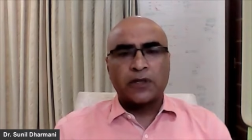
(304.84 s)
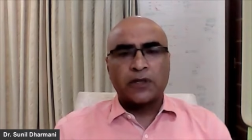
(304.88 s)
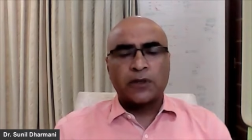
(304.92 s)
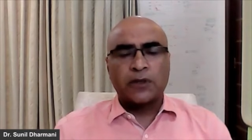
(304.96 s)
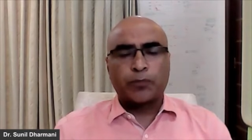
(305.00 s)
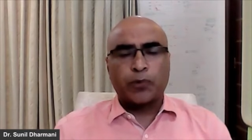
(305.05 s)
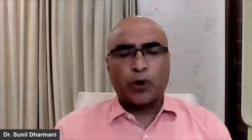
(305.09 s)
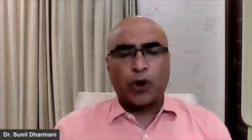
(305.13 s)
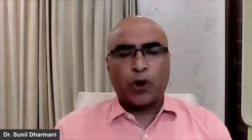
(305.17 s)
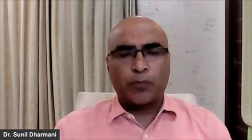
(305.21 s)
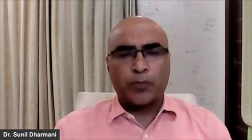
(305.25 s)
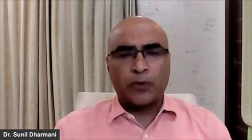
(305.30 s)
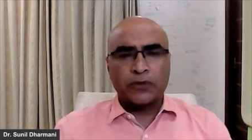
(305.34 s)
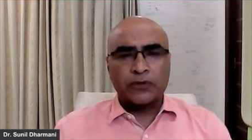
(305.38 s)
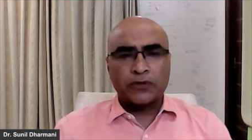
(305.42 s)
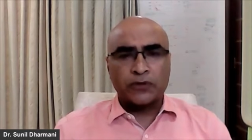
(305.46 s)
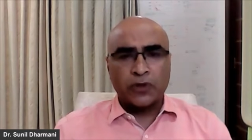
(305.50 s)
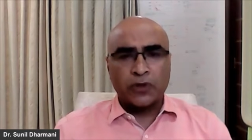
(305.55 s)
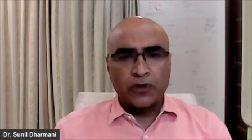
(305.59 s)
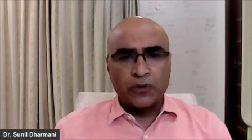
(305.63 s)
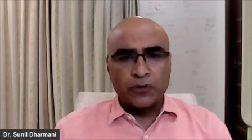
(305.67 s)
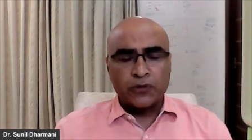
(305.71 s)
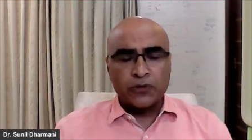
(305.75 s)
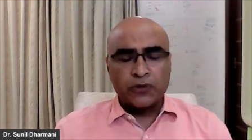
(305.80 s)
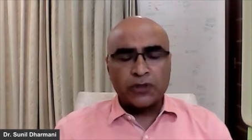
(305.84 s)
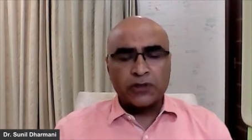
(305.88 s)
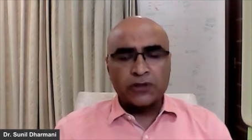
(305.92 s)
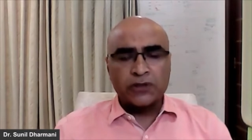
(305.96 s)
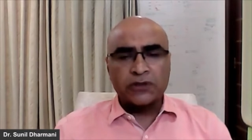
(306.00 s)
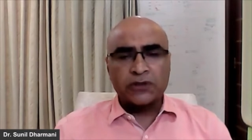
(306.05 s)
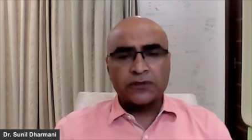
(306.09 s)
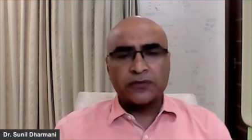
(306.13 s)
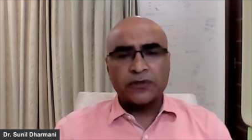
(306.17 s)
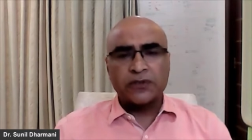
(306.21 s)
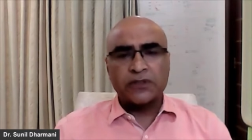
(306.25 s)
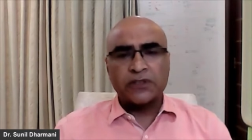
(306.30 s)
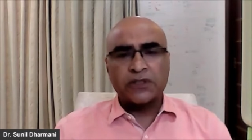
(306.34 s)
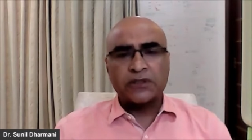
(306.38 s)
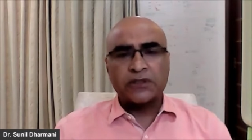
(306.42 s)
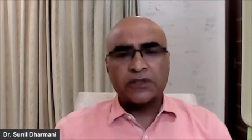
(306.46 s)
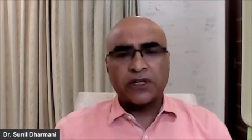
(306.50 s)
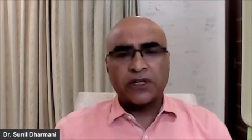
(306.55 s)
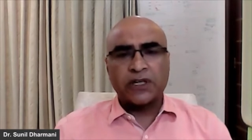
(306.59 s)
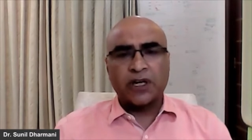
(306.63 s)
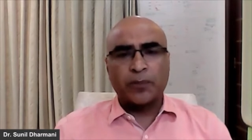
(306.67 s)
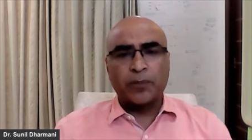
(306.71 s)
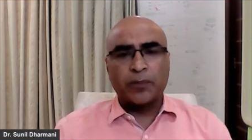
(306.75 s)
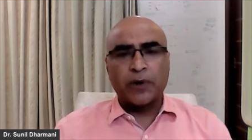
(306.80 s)
proper solutions, which is
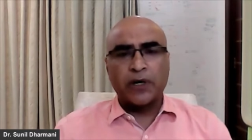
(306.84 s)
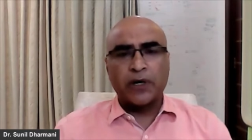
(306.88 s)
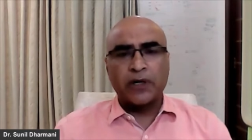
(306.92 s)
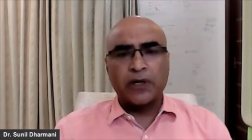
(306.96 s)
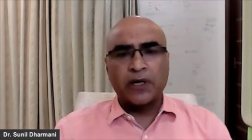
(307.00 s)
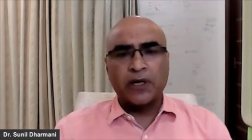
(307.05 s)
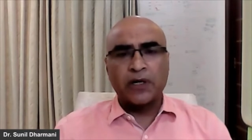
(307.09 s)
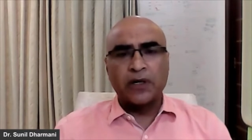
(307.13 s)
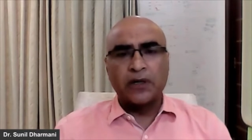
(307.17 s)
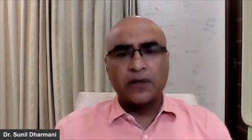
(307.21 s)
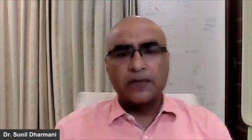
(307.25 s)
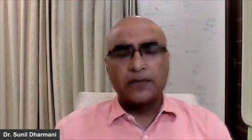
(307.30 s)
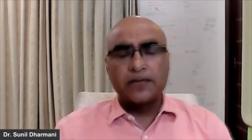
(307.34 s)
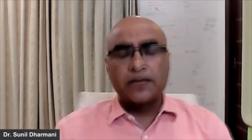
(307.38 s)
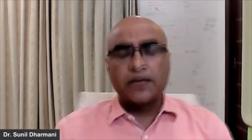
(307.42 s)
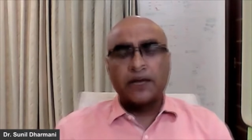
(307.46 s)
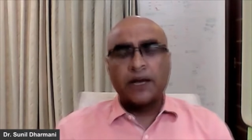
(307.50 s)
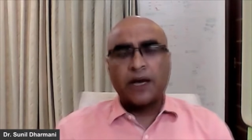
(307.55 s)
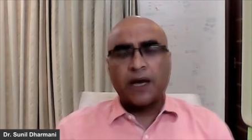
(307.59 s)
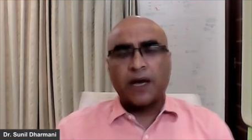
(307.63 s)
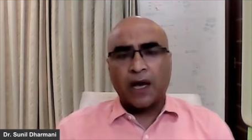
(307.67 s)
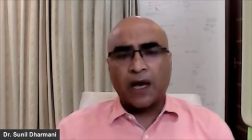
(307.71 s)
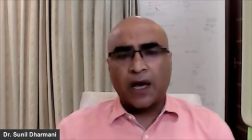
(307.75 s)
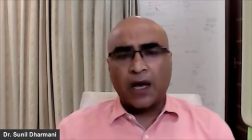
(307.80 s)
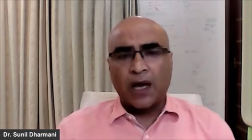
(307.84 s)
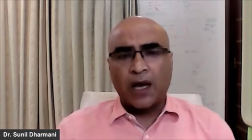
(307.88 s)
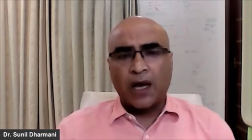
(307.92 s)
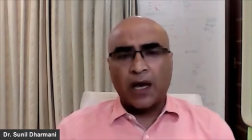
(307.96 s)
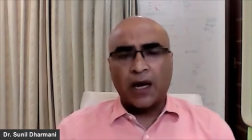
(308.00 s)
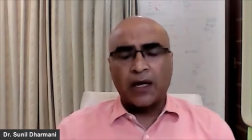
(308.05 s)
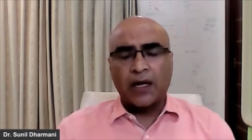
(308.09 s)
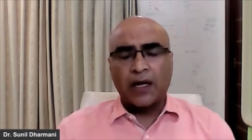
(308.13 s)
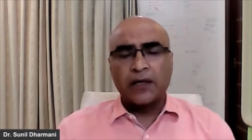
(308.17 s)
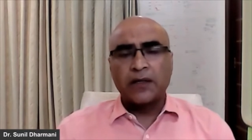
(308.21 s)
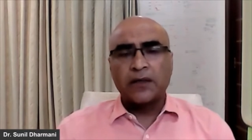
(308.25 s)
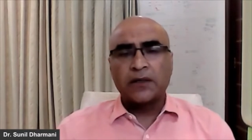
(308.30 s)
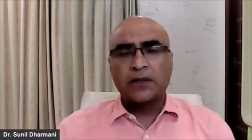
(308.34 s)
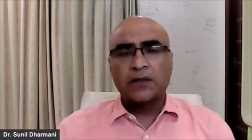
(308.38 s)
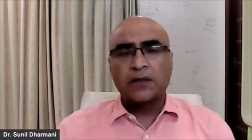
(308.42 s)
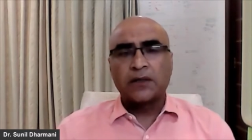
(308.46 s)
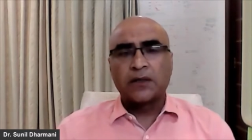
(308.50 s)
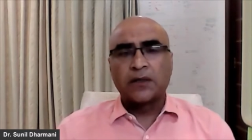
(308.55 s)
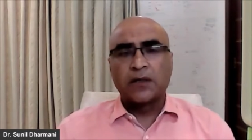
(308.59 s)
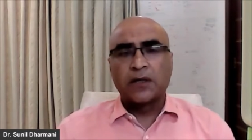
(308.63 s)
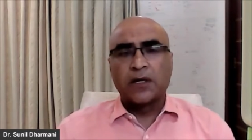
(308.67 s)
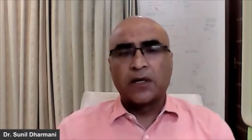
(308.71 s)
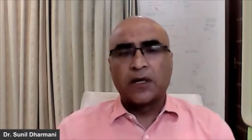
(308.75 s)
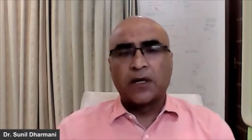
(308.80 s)
recommended, and
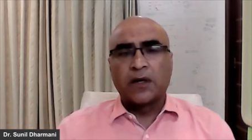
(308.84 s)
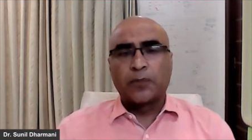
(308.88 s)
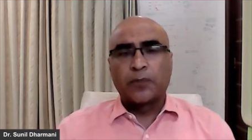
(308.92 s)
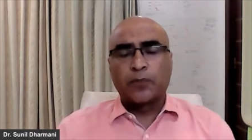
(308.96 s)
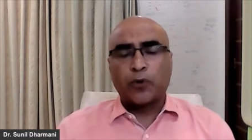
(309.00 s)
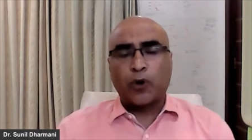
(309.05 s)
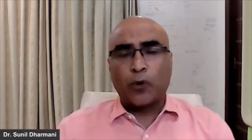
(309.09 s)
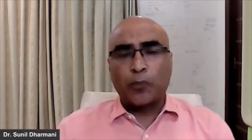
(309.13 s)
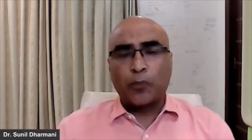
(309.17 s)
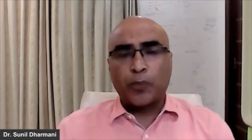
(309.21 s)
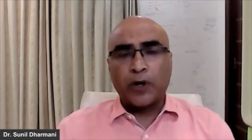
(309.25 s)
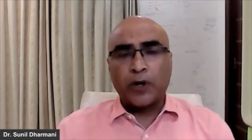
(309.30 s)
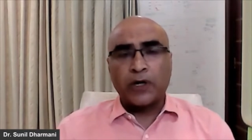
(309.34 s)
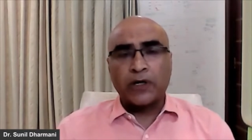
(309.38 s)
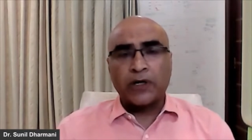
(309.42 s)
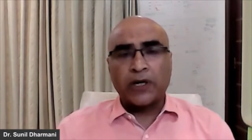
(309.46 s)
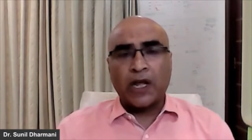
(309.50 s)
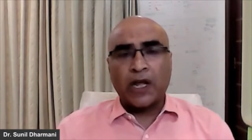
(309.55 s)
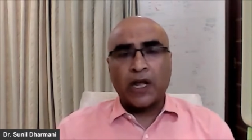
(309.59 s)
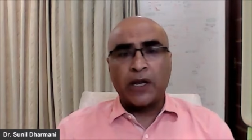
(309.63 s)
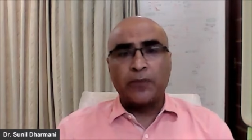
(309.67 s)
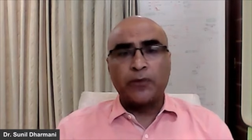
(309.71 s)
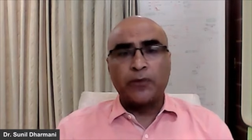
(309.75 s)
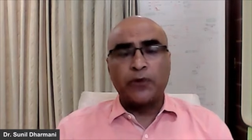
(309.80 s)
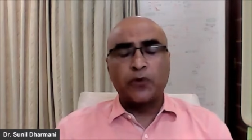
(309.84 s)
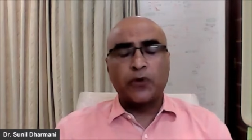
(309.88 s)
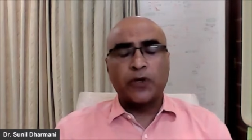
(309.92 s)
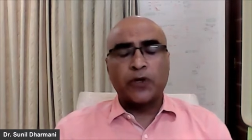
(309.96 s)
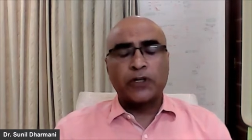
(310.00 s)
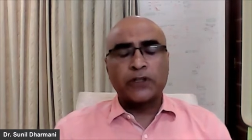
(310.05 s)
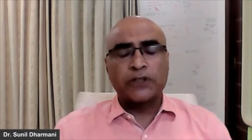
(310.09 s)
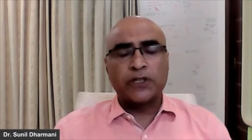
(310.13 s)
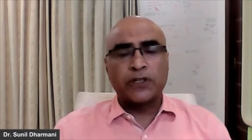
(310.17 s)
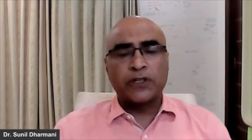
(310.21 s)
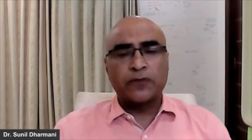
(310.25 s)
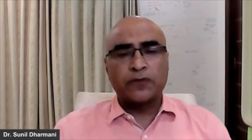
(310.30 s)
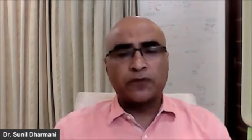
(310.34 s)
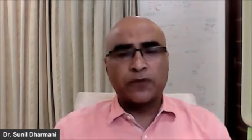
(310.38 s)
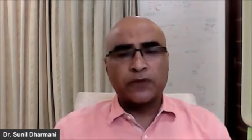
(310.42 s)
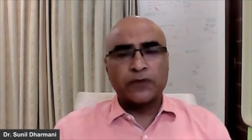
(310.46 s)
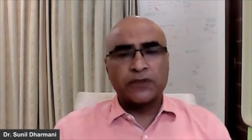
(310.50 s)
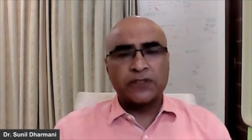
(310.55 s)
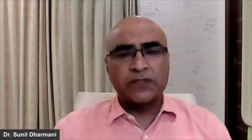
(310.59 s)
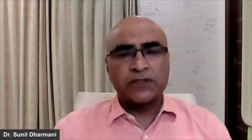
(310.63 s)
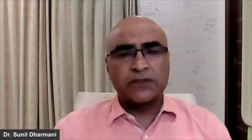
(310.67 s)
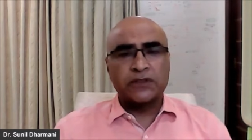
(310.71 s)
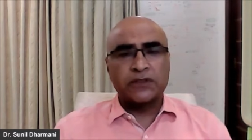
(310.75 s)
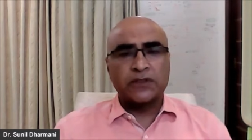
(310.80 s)
proper time duration, which
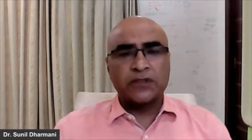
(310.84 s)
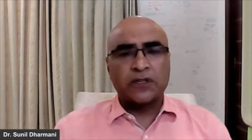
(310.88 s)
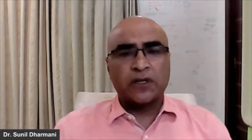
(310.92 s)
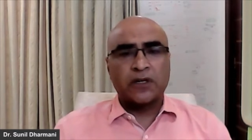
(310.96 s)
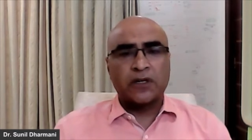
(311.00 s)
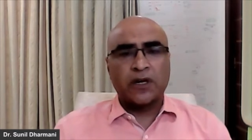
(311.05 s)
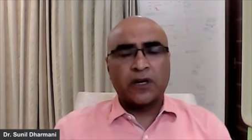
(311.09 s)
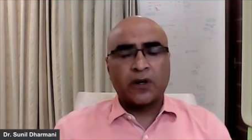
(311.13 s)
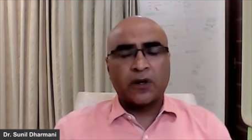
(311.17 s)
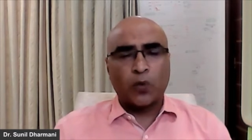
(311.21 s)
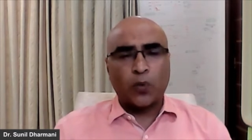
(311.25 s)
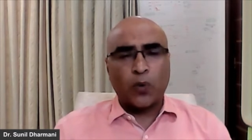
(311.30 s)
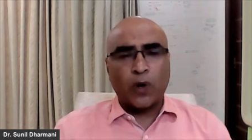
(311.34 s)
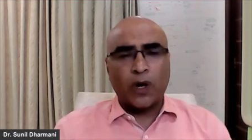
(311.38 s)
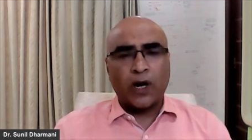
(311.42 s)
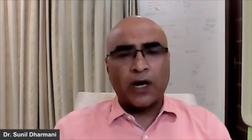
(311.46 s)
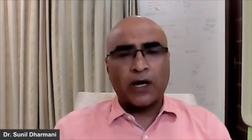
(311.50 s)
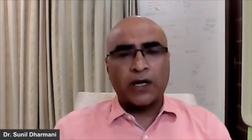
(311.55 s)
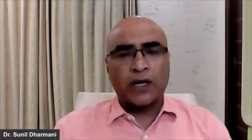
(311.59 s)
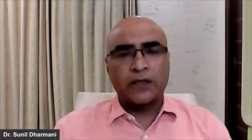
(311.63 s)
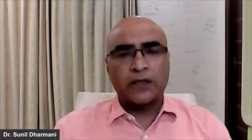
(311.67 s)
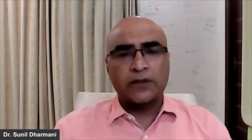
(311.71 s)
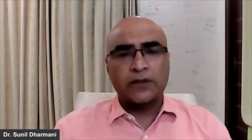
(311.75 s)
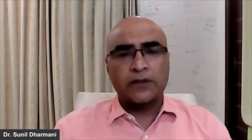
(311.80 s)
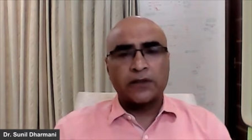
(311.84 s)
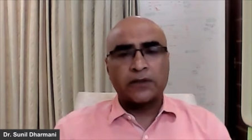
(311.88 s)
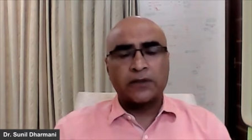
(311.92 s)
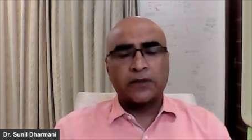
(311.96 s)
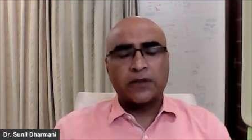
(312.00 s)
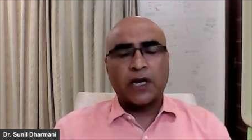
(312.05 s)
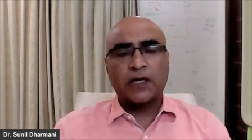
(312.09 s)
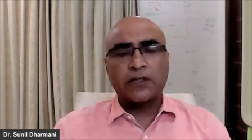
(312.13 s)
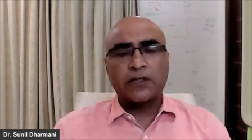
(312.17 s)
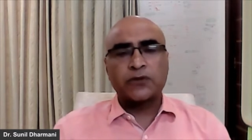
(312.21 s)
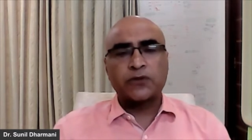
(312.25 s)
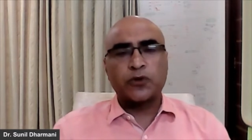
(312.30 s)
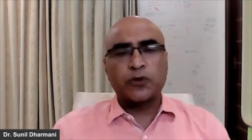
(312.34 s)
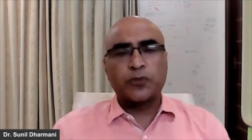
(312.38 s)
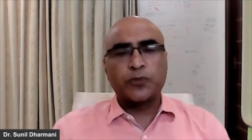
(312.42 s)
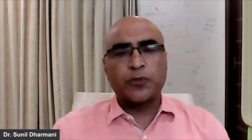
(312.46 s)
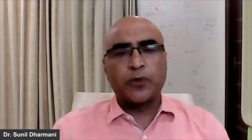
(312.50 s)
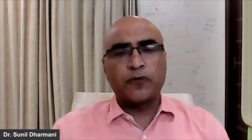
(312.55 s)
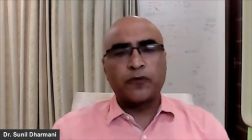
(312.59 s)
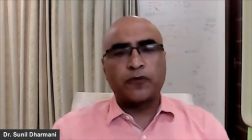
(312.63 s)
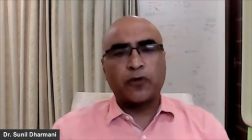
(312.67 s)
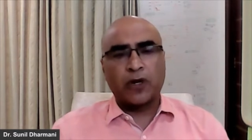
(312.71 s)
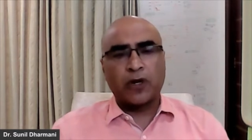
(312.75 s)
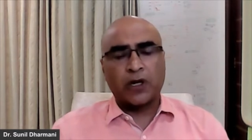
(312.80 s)
is required, that should be
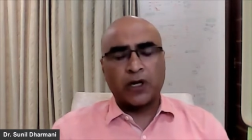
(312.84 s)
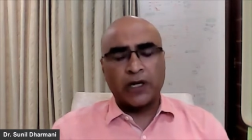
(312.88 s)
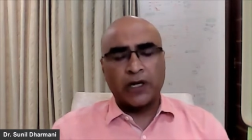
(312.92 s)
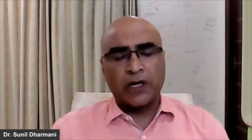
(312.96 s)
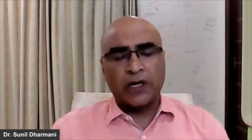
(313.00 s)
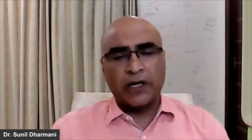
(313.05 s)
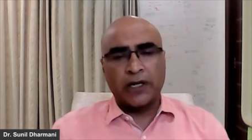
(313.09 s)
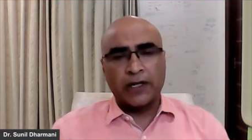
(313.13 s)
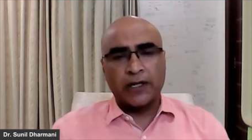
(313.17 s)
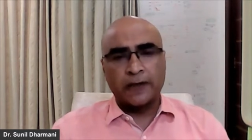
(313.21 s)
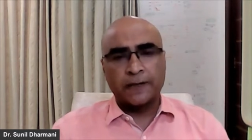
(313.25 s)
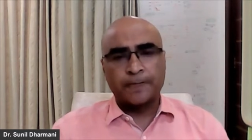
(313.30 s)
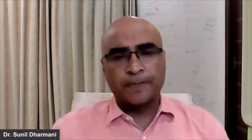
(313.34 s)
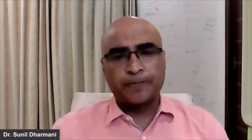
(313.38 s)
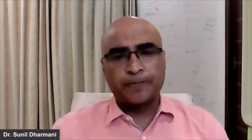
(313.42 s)
for cleaning.